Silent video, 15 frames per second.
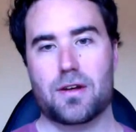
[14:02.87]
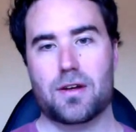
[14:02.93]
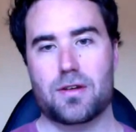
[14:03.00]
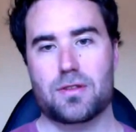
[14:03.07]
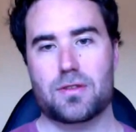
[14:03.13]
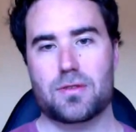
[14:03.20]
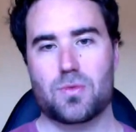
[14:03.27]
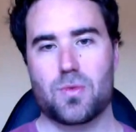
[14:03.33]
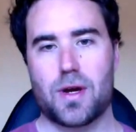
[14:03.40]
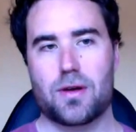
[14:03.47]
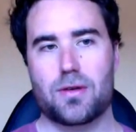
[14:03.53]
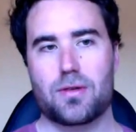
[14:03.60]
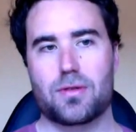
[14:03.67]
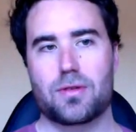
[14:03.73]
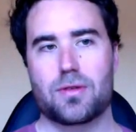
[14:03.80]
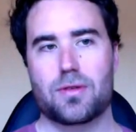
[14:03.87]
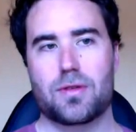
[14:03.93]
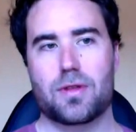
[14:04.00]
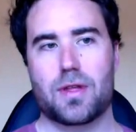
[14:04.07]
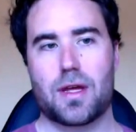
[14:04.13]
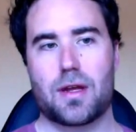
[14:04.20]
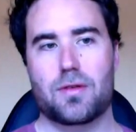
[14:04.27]
goes well,
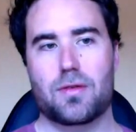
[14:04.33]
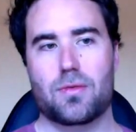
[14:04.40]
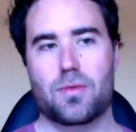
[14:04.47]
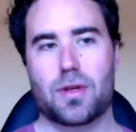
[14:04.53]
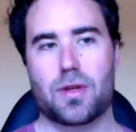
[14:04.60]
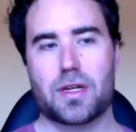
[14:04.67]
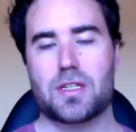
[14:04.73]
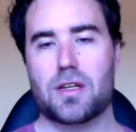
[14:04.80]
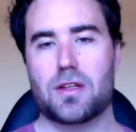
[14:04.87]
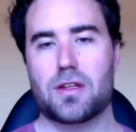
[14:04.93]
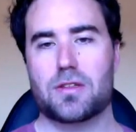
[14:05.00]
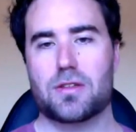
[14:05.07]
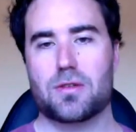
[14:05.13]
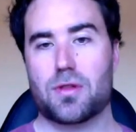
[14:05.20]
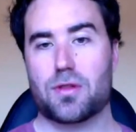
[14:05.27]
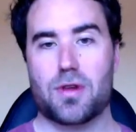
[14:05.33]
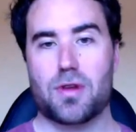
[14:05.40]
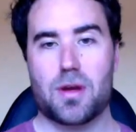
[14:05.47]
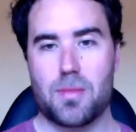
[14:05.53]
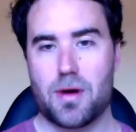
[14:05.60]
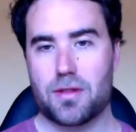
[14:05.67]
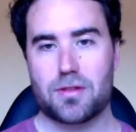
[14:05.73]
then we'll extend it to a
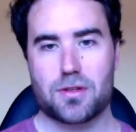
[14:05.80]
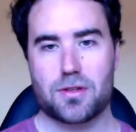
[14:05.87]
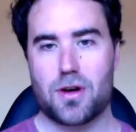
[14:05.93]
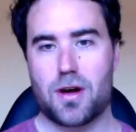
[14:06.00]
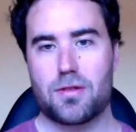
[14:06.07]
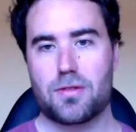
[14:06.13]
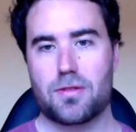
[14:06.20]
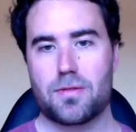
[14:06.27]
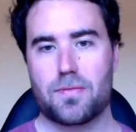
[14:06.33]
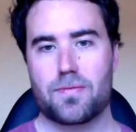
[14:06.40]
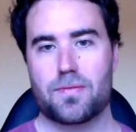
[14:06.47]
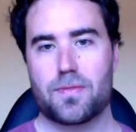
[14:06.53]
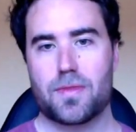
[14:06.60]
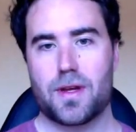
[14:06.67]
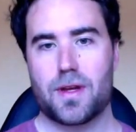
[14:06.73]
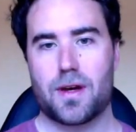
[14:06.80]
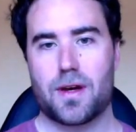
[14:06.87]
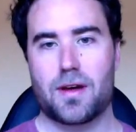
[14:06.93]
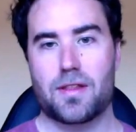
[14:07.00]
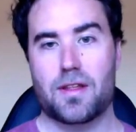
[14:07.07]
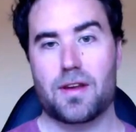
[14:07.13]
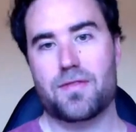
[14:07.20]
3-month trial,
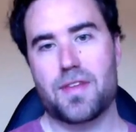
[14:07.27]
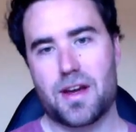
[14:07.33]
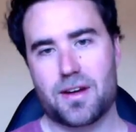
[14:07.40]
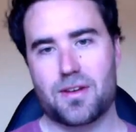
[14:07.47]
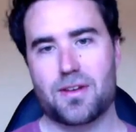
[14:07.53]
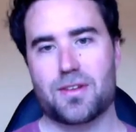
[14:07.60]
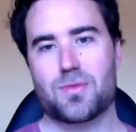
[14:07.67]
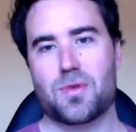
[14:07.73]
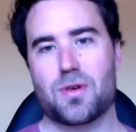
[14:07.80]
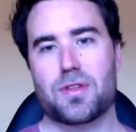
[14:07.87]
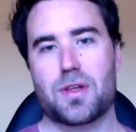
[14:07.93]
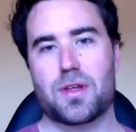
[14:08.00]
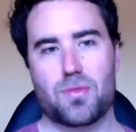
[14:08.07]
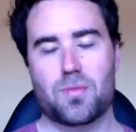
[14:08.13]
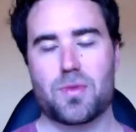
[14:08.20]
and then if that goes well, then